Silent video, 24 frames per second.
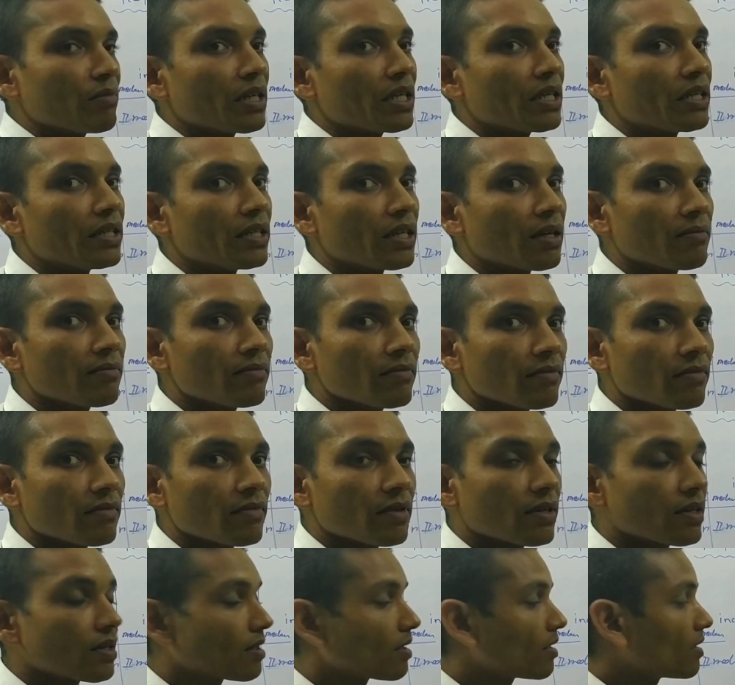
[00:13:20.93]
medium,
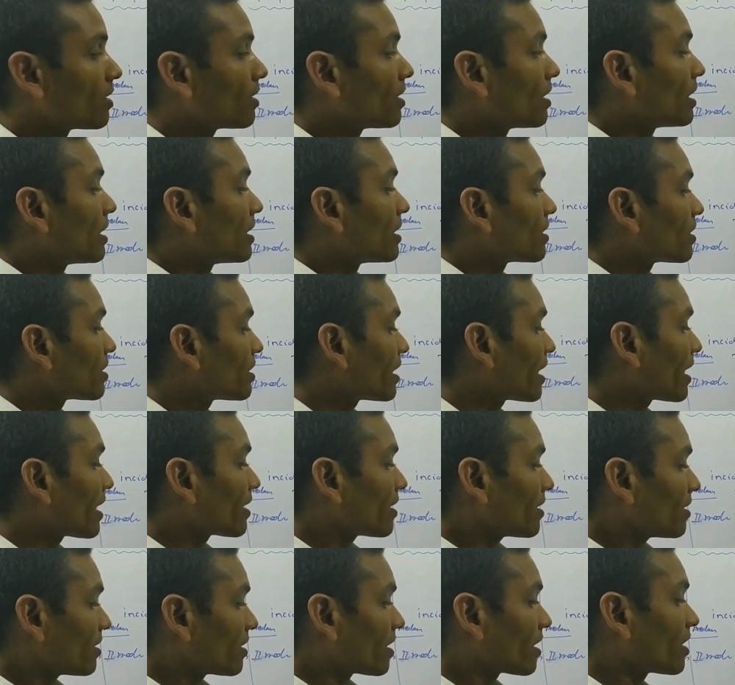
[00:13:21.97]

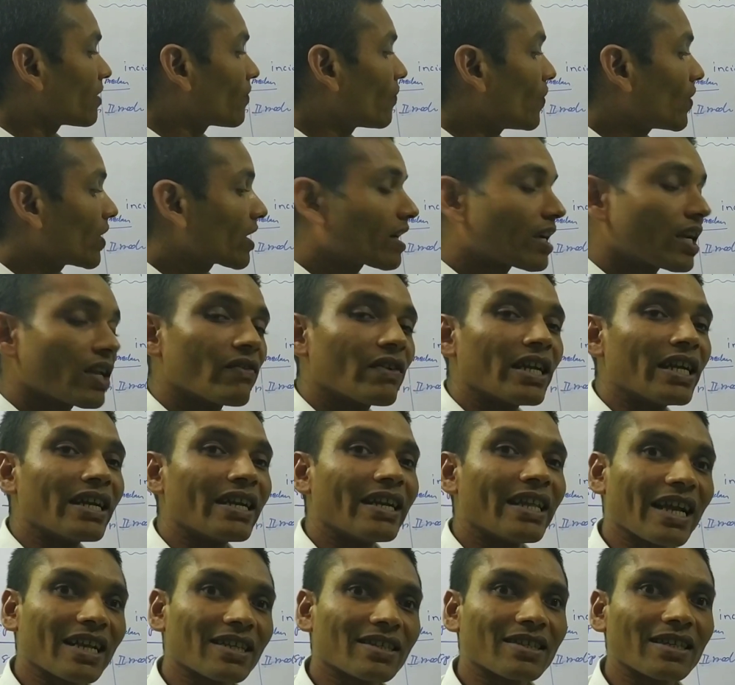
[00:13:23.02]
then the refractive
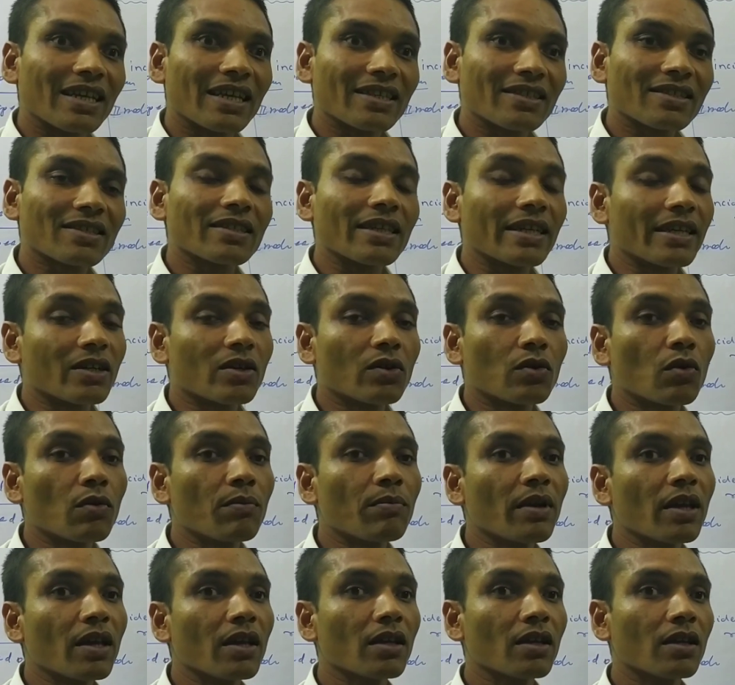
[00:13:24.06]
index is said to
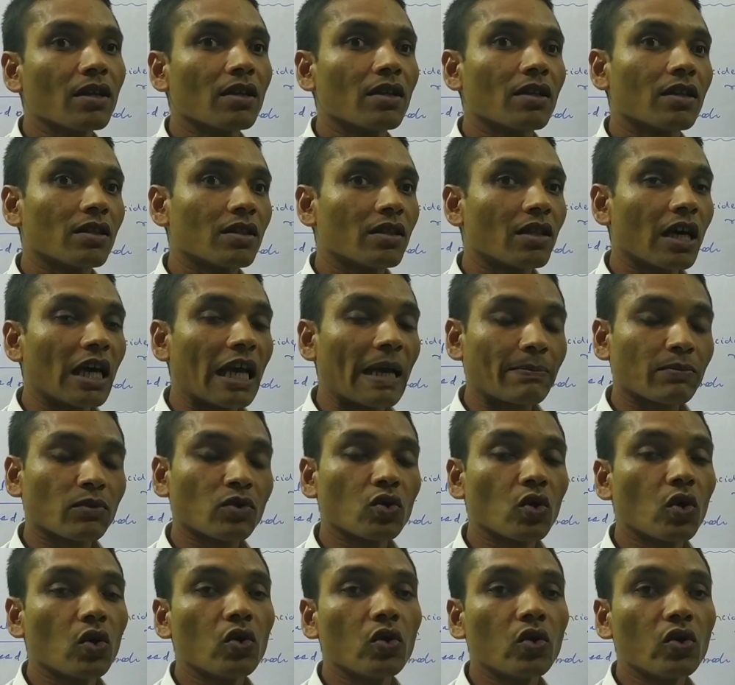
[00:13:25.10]
be the
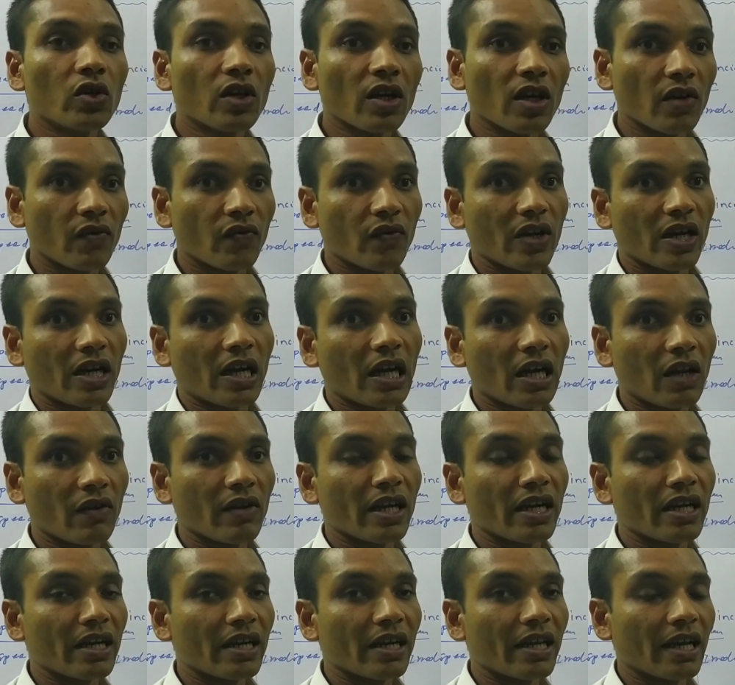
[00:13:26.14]
absolute
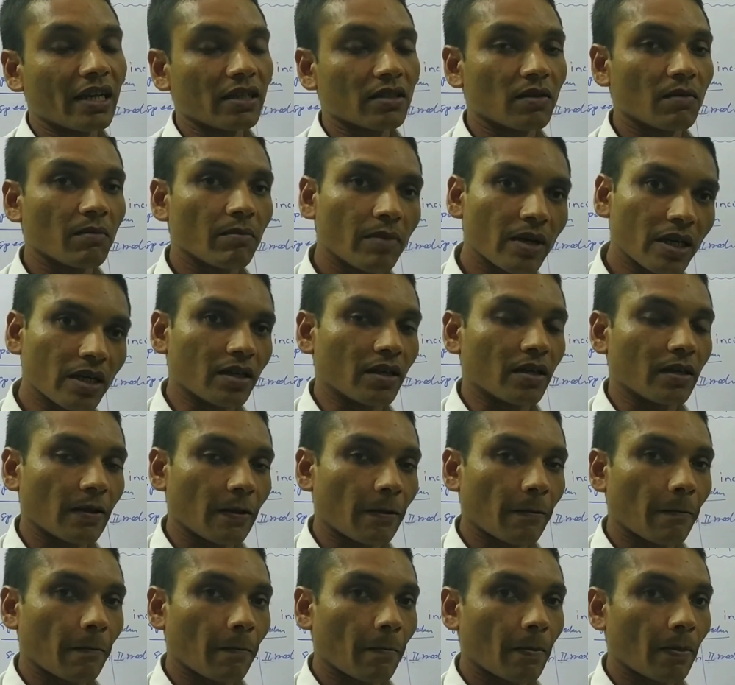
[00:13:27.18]
refractive index. But
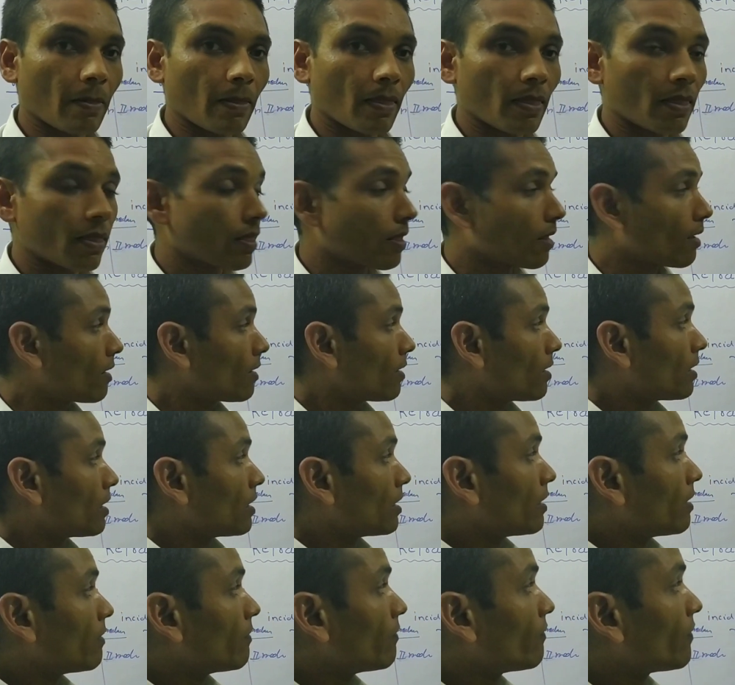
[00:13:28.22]

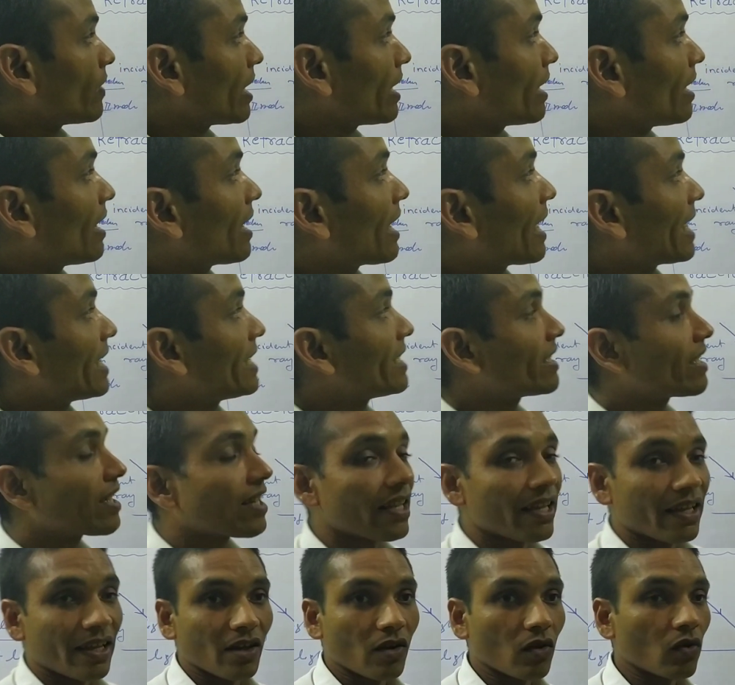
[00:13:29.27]
when light
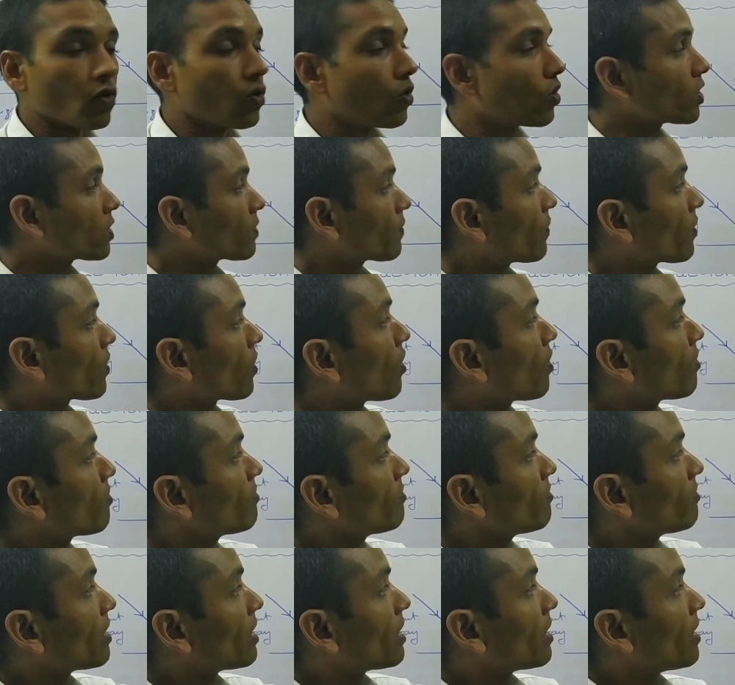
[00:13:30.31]
ray goes
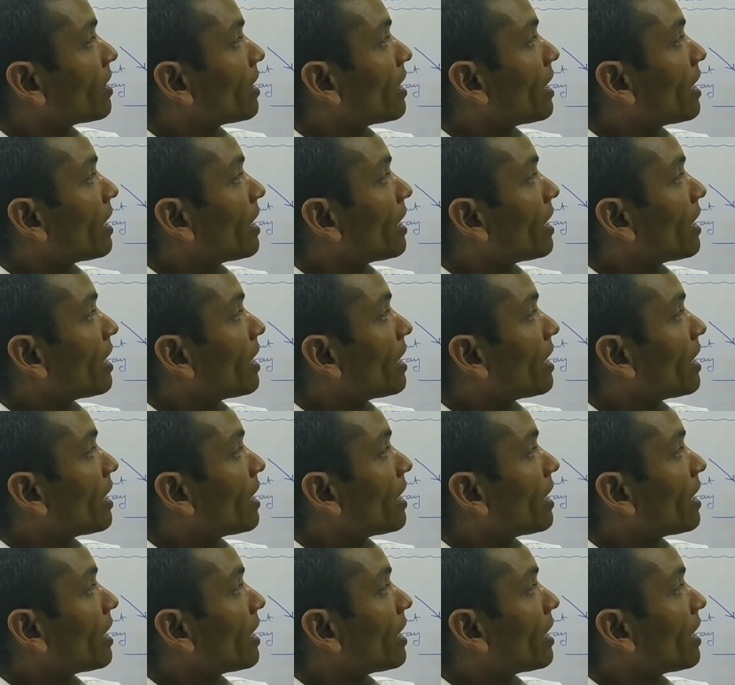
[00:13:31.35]
from